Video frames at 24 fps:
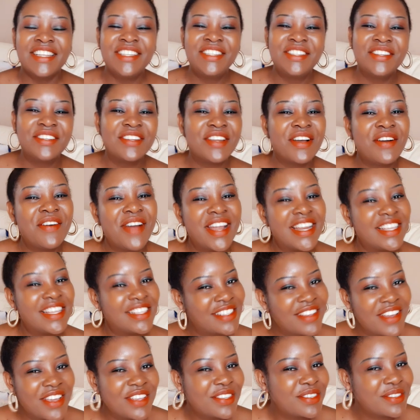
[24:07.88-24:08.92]
do you know what is
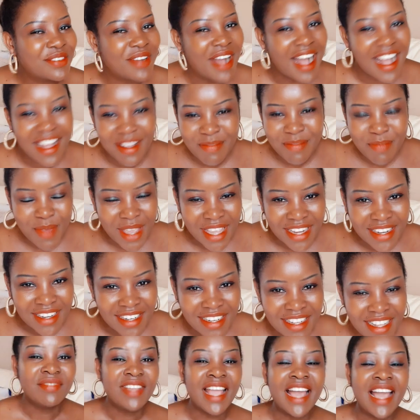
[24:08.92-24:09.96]
going to happen?
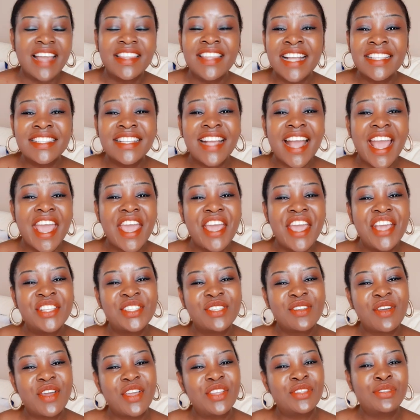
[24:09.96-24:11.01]
That guy
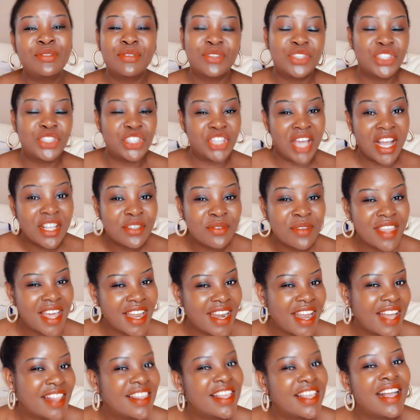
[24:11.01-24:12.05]
is going to chat with
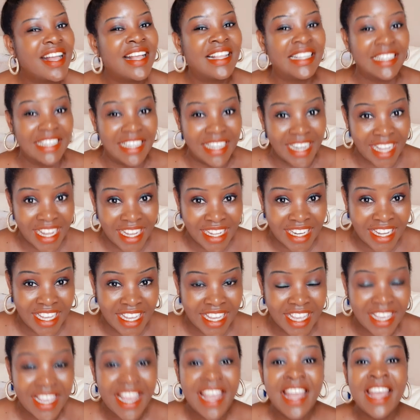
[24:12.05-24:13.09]
another
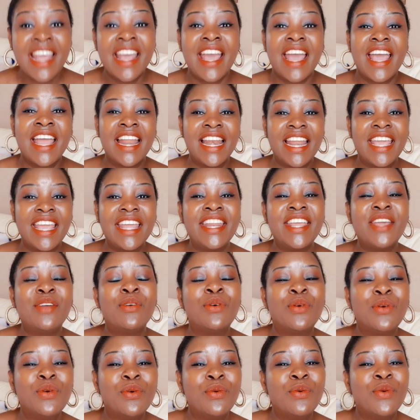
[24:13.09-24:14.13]
lady, a lady
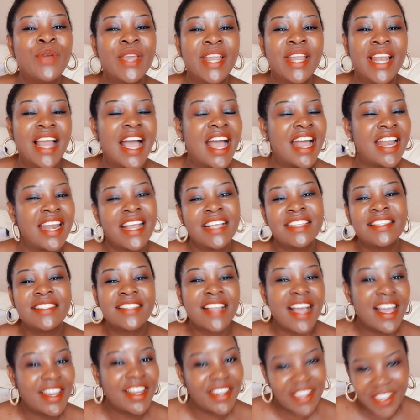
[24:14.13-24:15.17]
who will
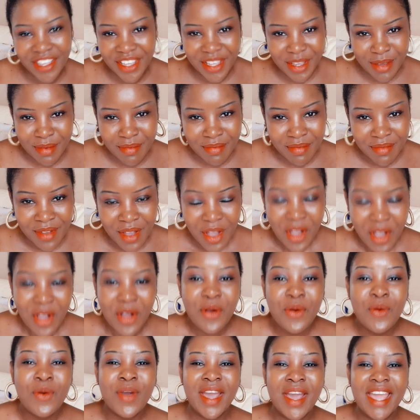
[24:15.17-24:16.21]
understand him.
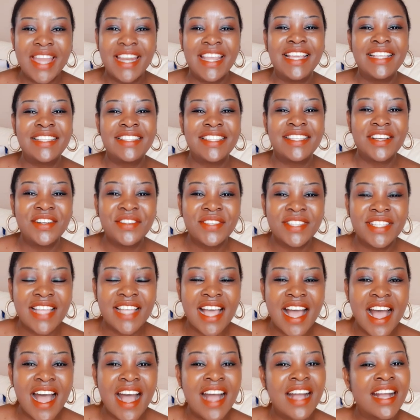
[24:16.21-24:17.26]
When he tells
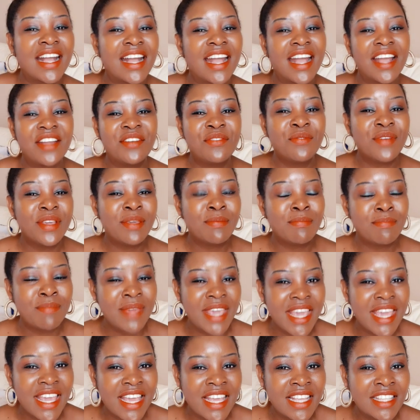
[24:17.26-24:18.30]
her, Can we
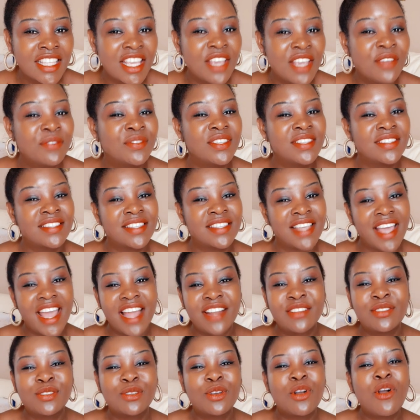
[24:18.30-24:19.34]
meet? If she's
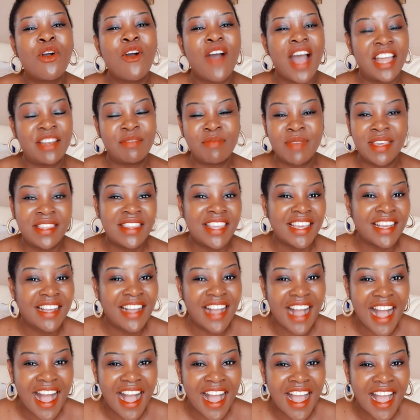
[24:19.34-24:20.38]
scared to go and meet the
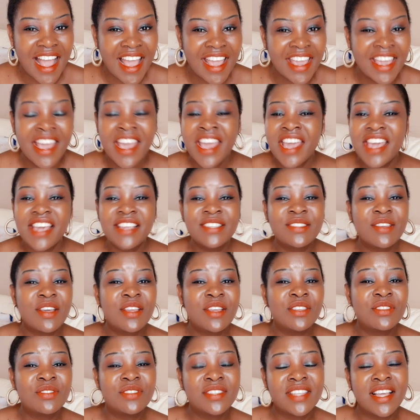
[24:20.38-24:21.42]
guy, he's
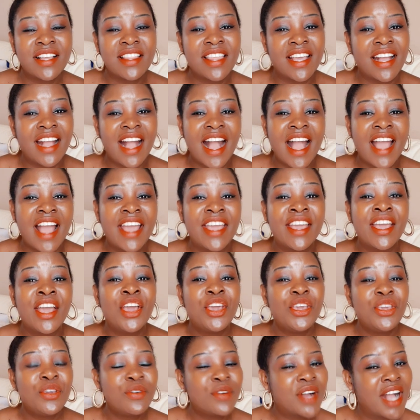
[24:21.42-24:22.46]
going to tell the guy,
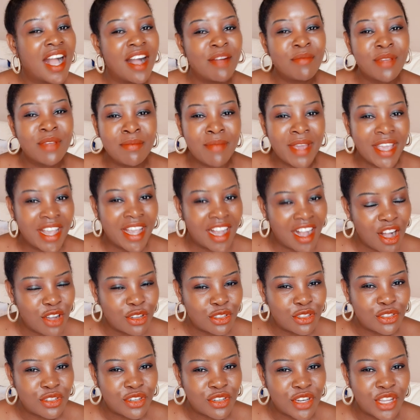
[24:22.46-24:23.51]
You come in my
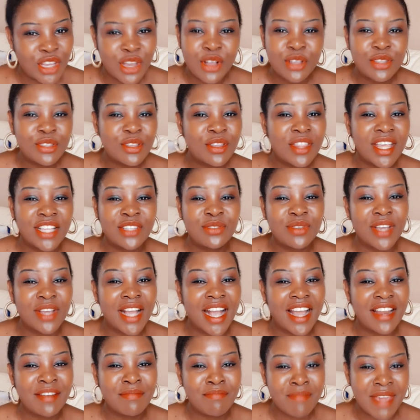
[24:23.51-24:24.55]
country so that we
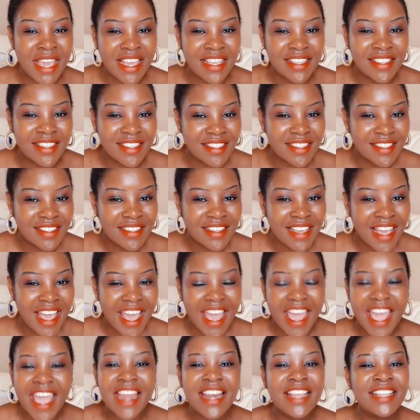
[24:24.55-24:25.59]
can meet
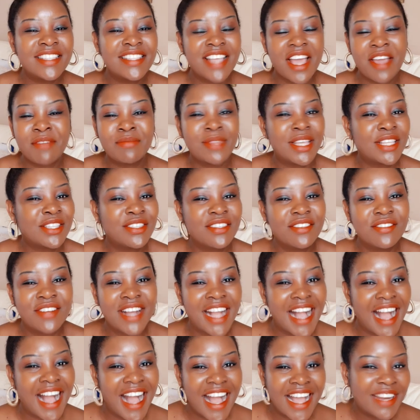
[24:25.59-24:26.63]
anytime that you
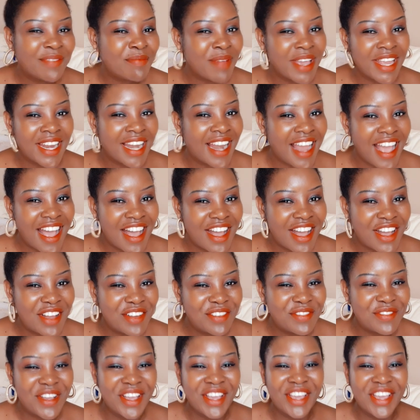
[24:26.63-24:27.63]
can my love